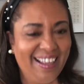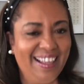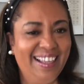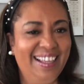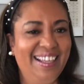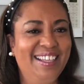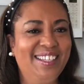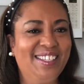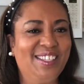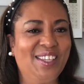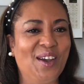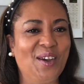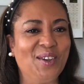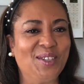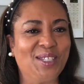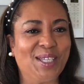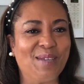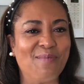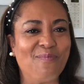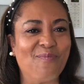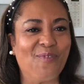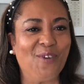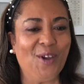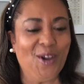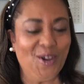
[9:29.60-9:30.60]
So
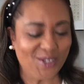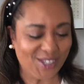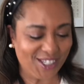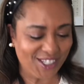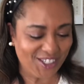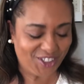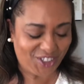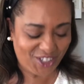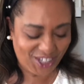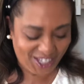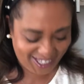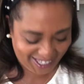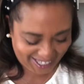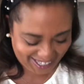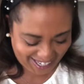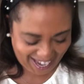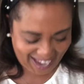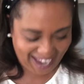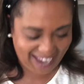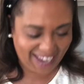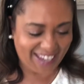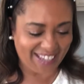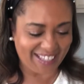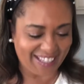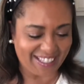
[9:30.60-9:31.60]
some frozen
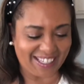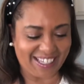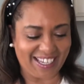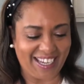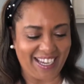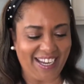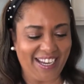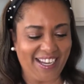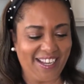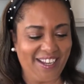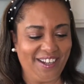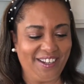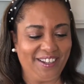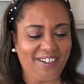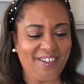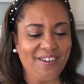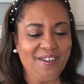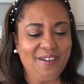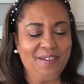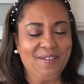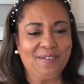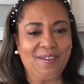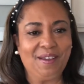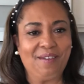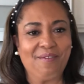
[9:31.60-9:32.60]
cheesecake. It's getting
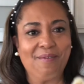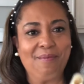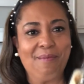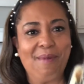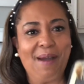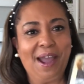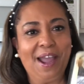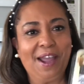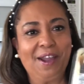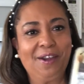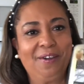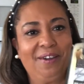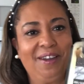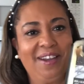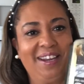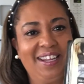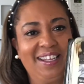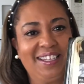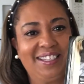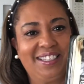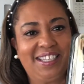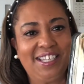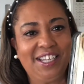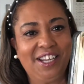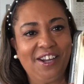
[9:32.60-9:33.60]
some of my
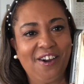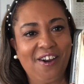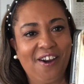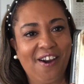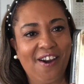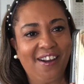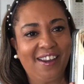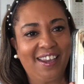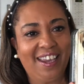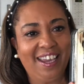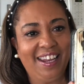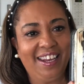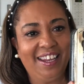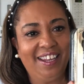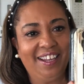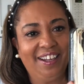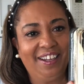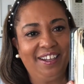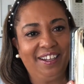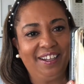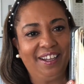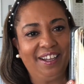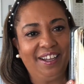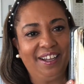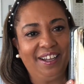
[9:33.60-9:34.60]
ingredients here are getting
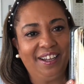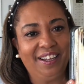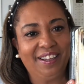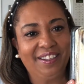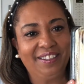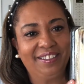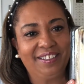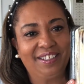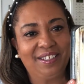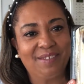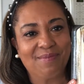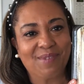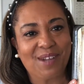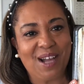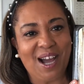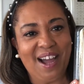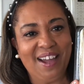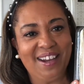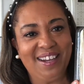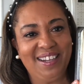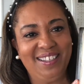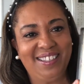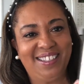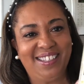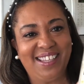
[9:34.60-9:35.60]
some
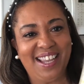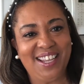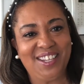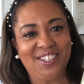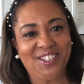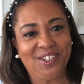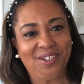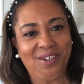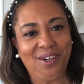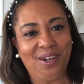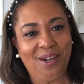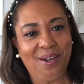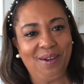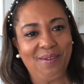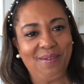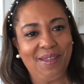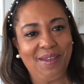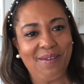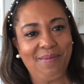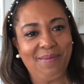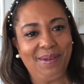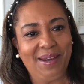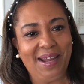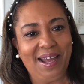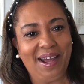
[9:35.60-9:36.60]
condensation on them.
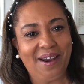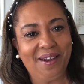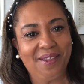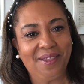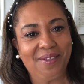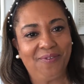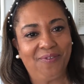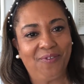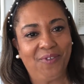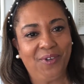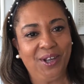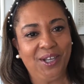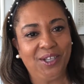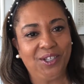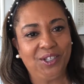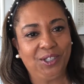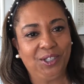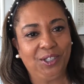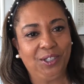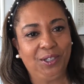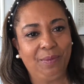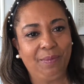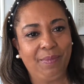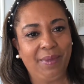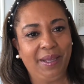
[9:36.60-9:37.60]
They've been out of the fridge a
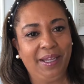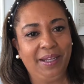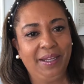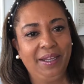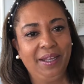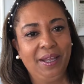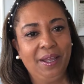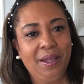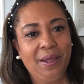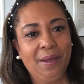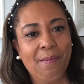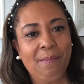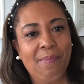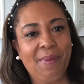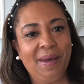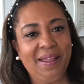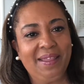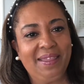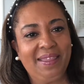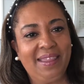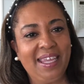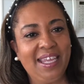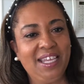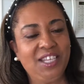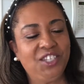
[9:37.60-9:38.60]
little bit,
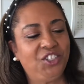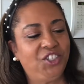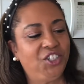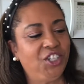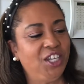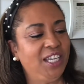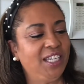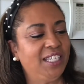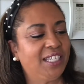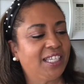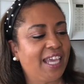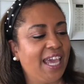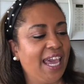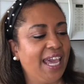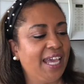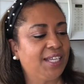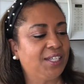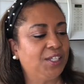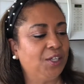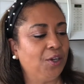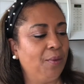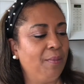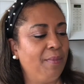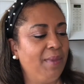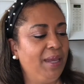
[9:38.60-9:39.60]
but these
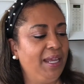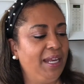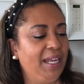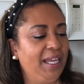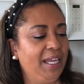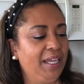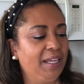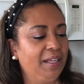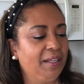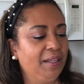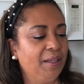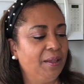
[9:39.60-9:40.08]
cheesecakes are mini.